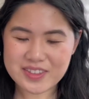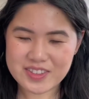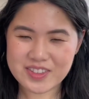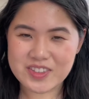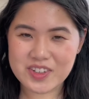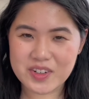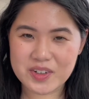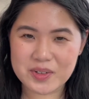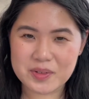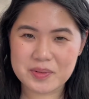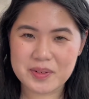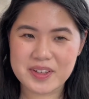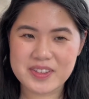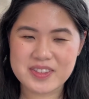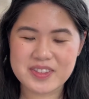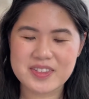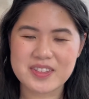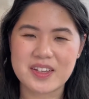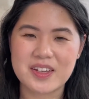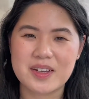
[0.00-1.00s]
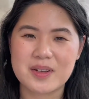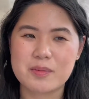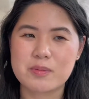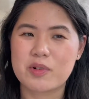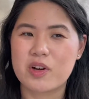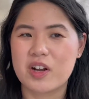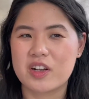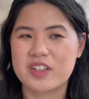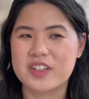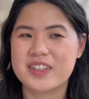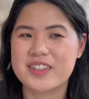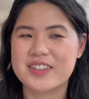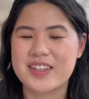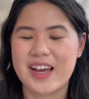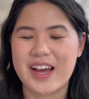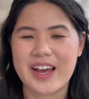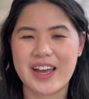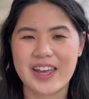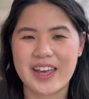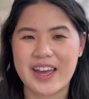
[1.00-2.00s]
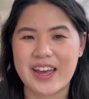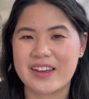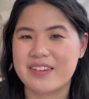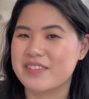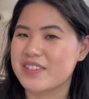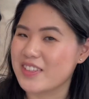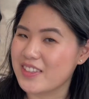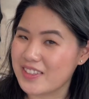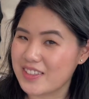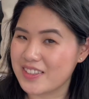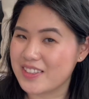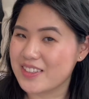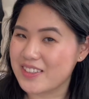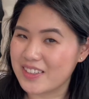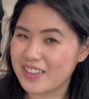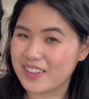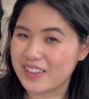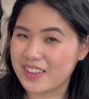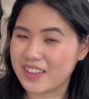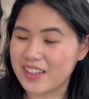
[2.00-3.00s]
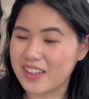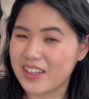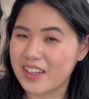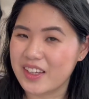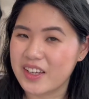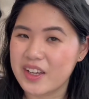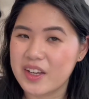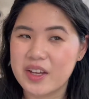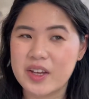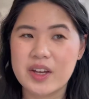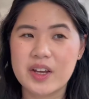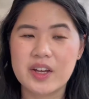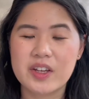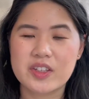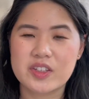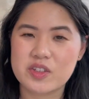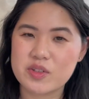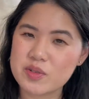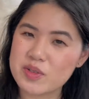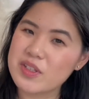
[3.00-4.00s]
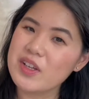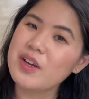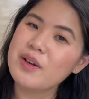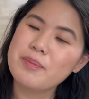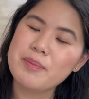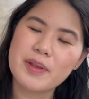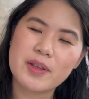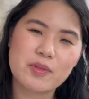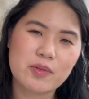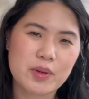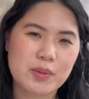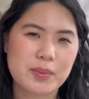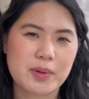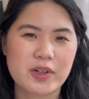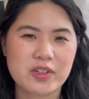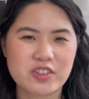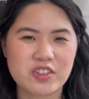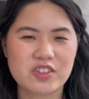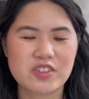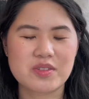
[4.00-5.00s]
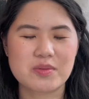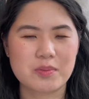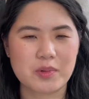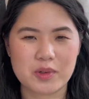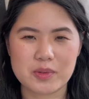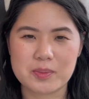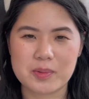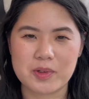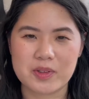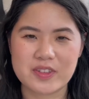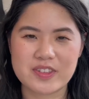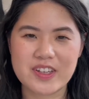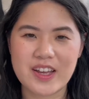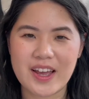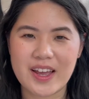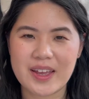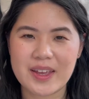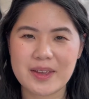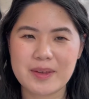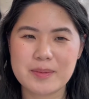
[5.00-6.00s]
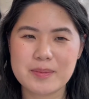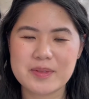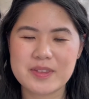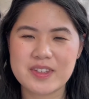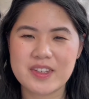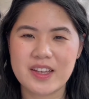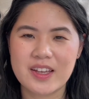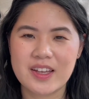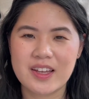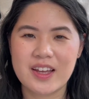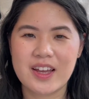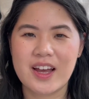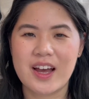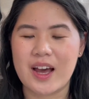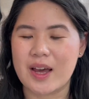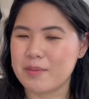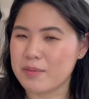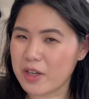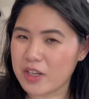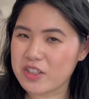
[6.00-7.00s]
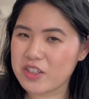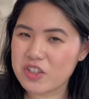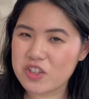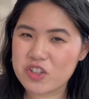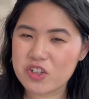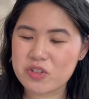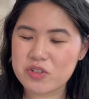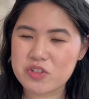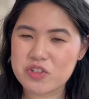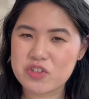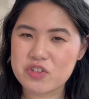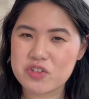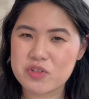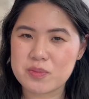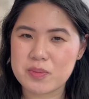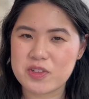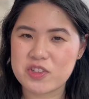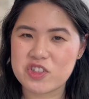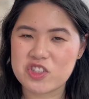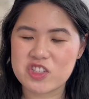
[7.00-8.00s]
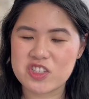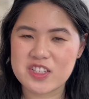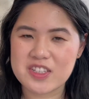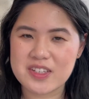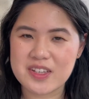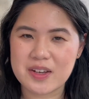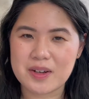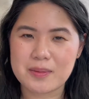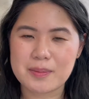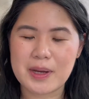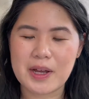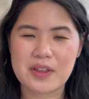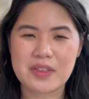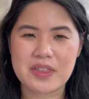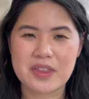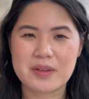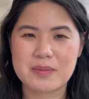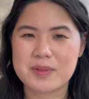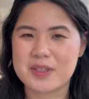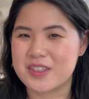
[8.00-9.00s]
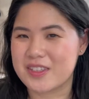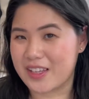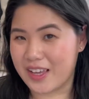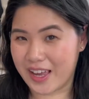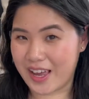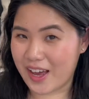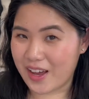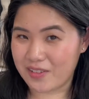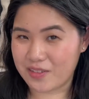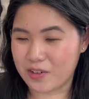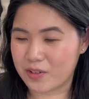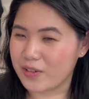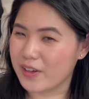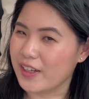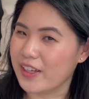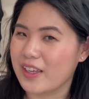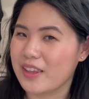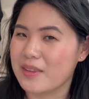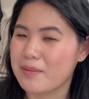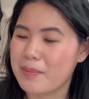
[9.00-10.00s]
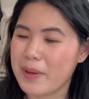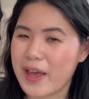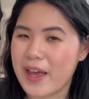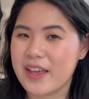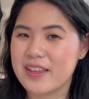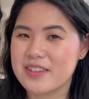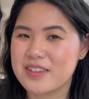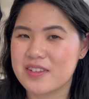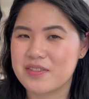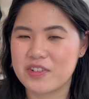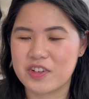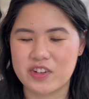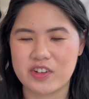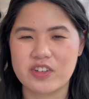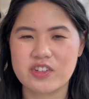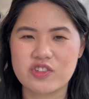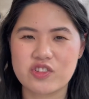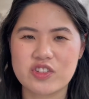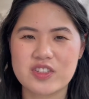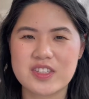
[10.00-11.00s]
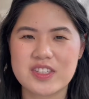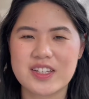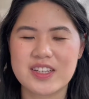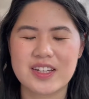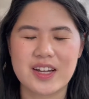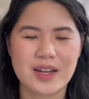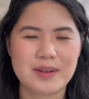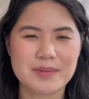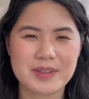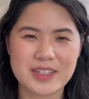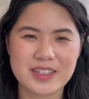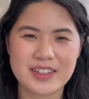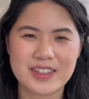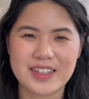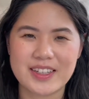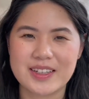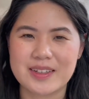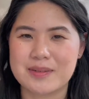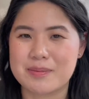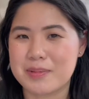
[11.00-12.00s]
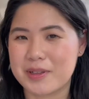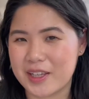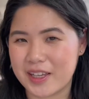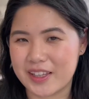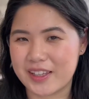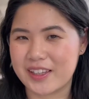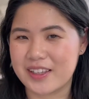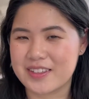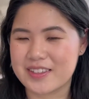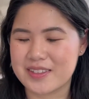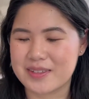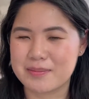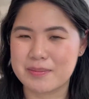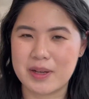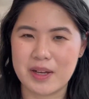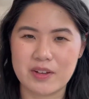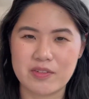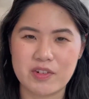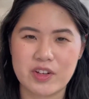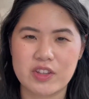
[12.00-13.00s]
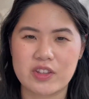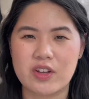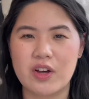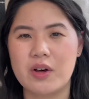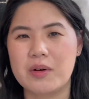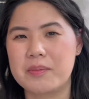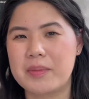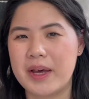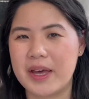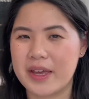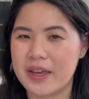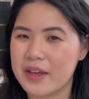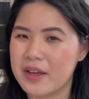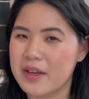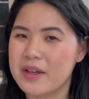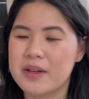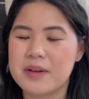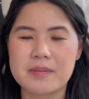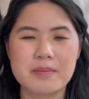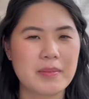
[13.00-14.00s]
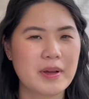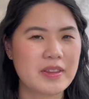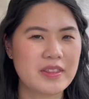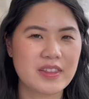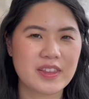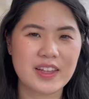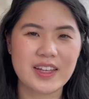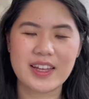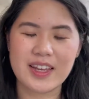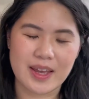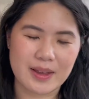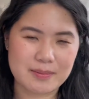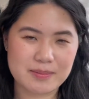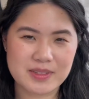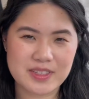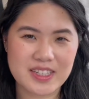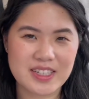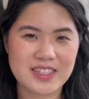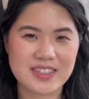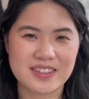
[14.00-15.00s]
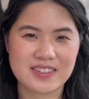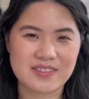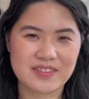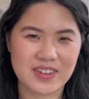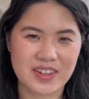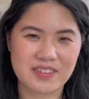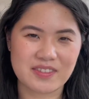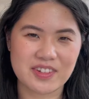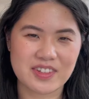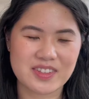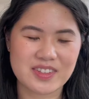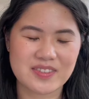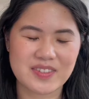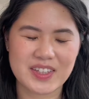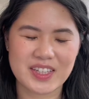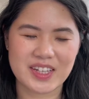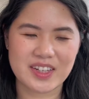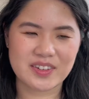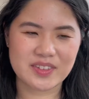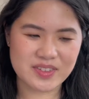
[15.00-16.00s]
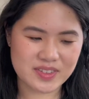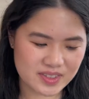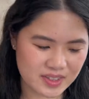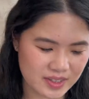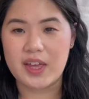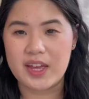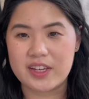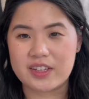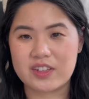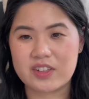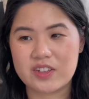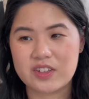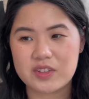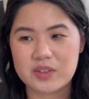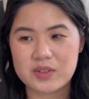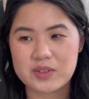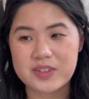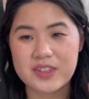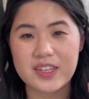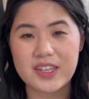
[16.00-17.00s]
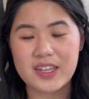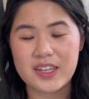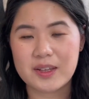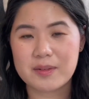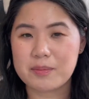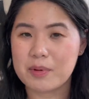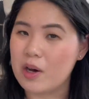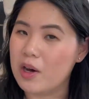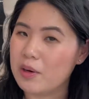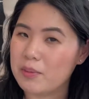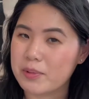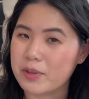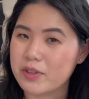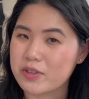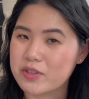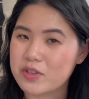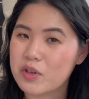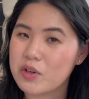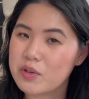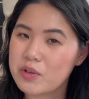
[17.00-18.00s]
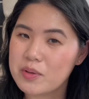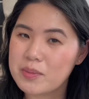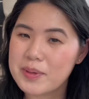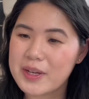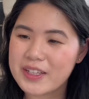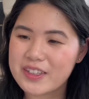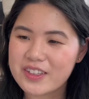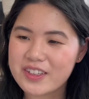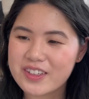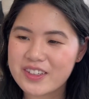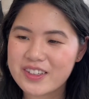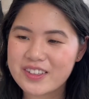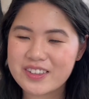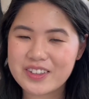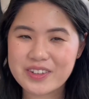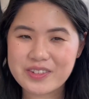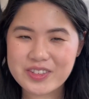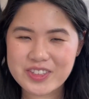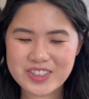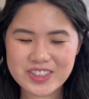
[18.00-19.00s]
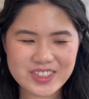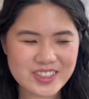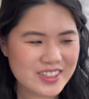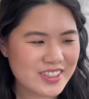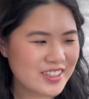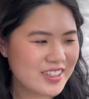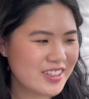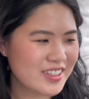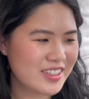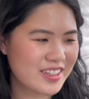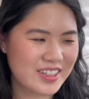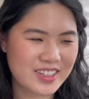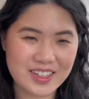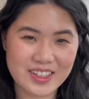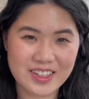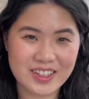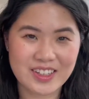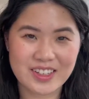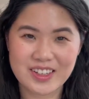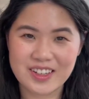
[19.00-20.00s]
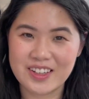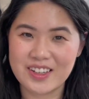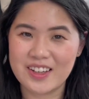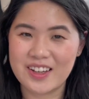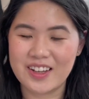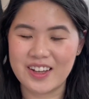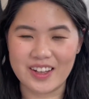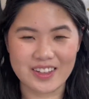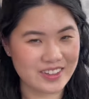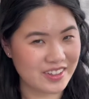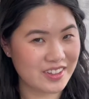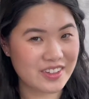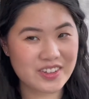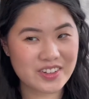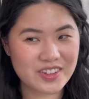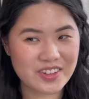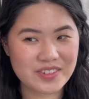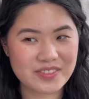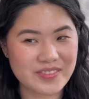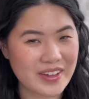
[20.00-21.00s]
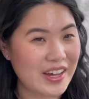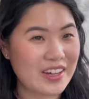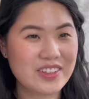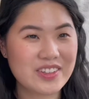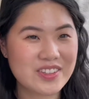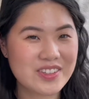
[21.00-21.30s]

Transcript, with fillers: start with some products I have consistently used up and repurchased multiple times. I'm not going to go into too much detail about them because I have already in the past. If you're interested, I'm going to link a playlist above with all my monthly empties and favorites videos. That includes the Palmer's Cocoa Butter Lotion, another value